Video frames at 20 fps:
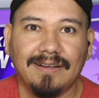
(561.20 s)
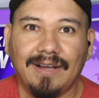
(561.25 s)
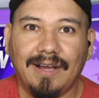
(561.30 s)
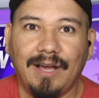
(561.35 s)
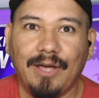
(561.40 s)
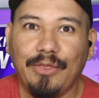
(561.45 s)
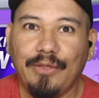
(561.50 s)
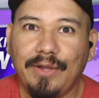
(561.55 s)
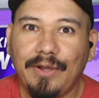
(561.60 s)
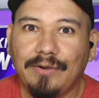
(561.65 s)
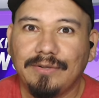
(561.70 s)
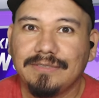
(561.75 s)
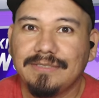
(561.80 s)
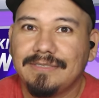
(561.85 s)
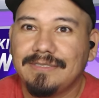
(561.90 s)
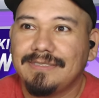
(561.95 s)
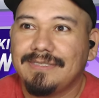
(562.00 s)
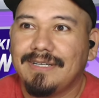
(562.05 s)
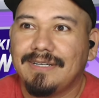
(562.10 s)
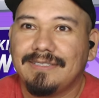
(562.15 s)
how the hell
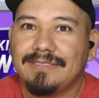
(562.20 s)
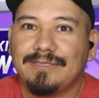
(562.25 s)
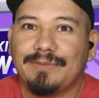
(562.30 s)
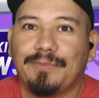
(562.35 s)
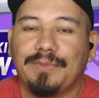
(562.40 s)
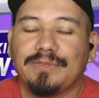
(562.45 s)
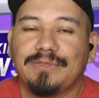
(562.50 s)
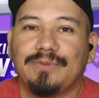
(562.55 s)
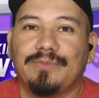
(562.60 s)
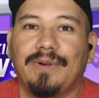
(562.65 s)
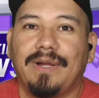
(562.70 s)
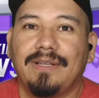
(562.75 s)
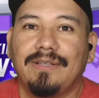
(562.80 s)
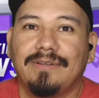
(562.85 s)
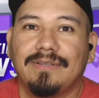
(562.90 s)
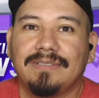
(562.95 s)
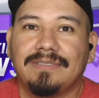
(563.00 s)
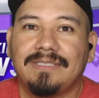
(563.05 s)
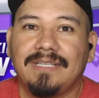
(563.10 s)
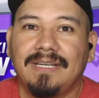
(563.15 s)
is he guy supposed to write
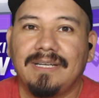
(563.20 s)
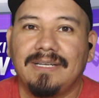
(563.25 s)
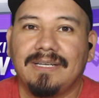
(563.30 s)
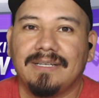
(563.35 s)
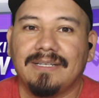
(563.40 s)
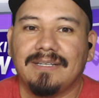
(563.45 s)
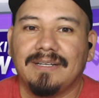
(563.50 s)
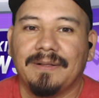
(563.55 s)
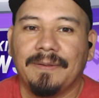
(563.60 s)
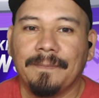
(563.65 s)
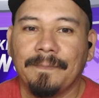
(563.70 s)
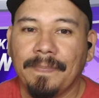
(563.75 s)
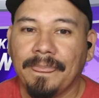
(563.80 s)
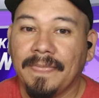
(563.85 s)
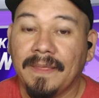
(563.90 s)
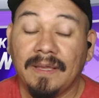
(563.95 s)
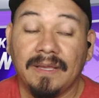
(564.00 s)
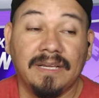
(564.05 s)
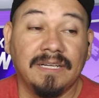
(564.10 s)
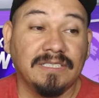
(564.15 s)
you a ticket?
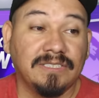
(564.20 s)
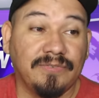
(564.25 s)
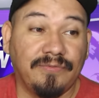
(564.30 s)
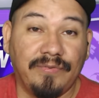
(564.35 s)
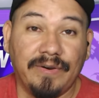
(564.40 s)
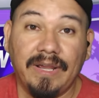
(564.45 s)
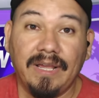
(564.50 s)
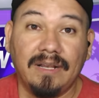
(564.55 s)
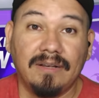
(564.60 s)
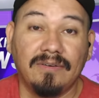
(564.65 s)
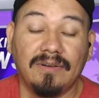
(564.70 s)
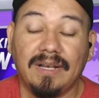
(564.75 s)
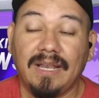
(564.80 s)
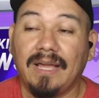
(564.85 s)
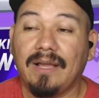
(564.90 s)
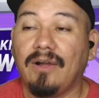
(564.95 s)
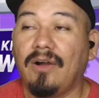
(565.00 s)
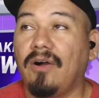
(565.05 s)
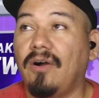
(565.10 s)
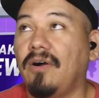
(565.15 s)
His friend looked
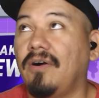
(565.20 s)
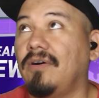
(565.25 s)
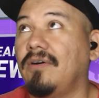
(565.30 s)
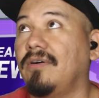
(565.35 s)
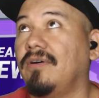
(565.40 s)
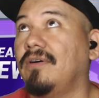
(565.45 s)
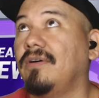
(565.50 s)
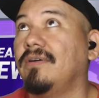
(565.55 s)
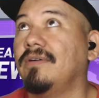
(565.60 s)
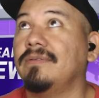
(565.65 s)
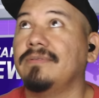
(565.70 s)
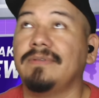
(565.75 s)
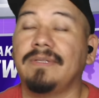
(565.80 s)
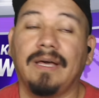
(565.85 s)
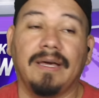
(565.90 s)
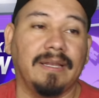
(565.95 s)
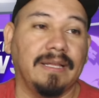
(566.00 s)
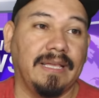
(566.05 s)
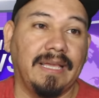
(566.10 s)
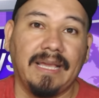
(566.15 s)
like, oh,
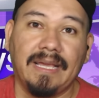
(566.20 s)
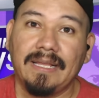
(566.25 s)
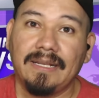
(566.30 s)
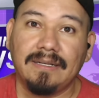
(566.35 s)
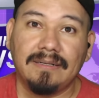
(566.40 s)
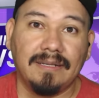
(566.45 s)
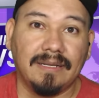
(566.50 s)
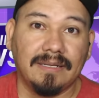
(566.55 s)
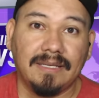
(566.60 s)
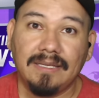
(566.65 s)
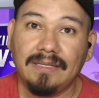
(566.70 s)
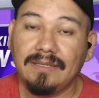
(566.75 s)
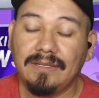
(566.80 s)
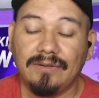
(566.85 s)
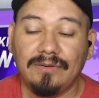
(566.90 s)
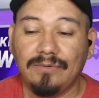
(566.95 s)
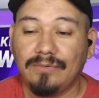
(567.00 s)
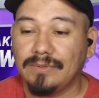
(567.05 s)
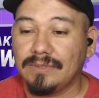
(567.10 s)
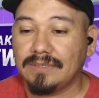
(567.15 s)
not again. Like he
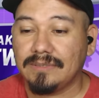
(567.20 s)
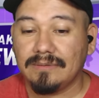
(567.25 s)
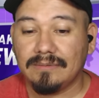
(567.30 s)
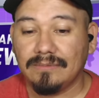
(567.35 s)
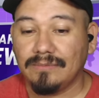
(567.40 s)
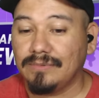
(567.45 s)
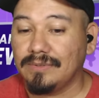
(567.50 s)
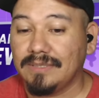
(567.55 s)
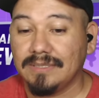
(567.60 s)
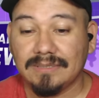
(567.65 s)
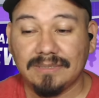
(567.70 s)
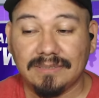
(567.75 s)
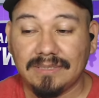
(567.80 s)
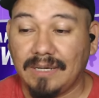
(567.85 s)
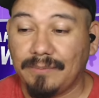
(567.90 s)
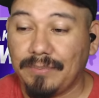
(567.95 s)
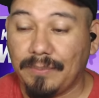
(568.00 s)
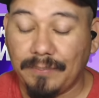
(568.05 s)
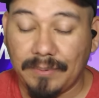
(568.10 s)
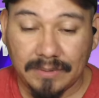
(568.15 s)
knew what what this
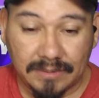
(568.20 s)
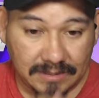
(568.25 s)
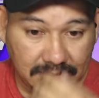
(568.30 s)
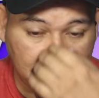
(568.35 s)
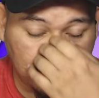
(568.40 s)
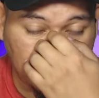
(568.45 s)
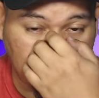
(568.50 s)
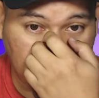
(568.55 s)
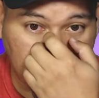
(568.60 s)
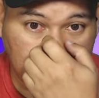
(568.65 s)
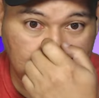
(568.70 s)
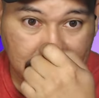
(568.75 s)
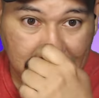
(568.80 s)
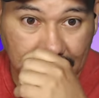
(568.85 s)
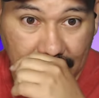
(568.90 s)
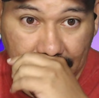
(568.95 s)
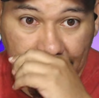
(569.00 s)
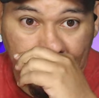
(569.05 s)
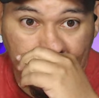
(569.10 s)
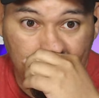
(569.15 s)
type of person he
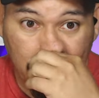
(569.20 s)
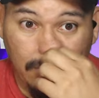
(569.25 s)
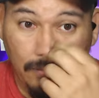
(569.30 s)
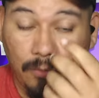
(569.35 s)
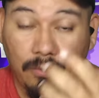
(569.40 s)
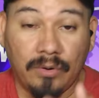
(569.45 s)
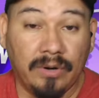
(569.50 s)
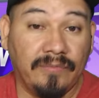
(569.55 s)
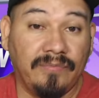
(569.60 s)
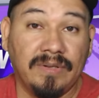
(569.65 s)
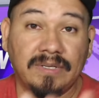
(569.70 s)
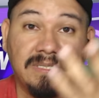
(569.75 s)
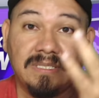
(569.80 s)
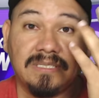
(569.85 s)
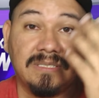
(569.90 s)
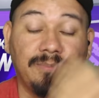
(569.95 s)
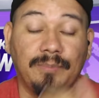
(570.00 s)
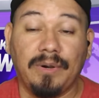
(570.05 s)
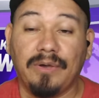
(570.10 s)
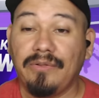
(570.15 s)
is, or if it's
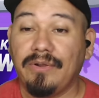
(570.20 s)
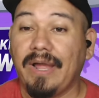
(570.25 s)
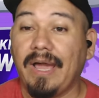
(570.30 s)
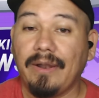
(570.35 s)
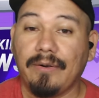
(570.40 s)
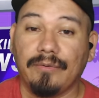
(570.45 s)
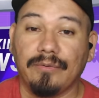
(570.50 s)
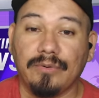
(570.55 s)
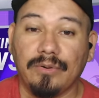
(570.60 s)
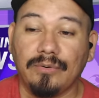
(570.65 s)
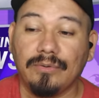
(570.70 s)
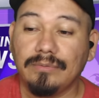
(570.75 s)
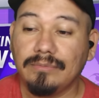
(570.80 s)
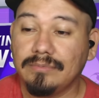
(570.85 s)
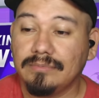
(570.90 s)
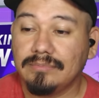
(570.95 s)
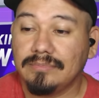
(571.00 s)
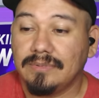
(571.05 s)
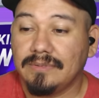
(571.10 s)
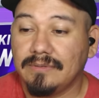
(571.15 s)
his brother. I don't know, I
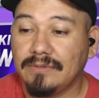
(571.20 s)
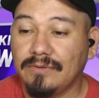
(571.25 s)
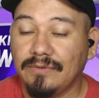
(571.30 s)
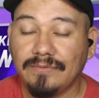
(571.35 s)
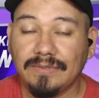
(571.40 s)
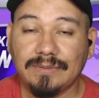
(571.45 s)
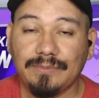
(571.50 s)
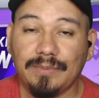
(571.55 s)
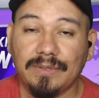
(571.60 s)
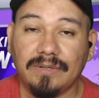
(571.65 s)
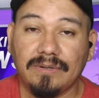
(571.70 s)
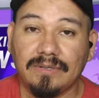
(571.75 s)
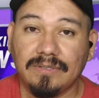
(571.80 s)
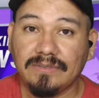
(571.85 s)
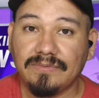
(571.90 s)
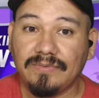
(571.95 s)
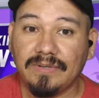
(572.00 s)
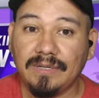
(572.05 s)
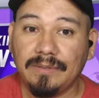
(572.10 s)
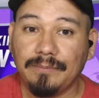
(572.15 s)
don't know if his brother
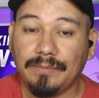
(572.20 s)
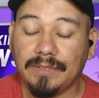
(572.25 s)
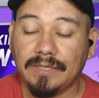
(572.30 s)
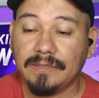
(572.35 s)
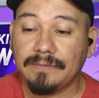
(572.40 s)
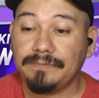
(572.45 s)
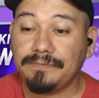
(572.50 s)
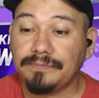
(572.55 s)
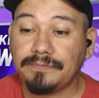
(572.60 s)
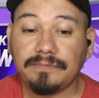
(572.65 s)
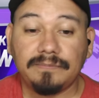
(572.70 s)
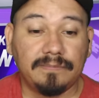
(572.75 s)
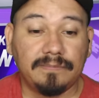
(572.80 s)
his friend, but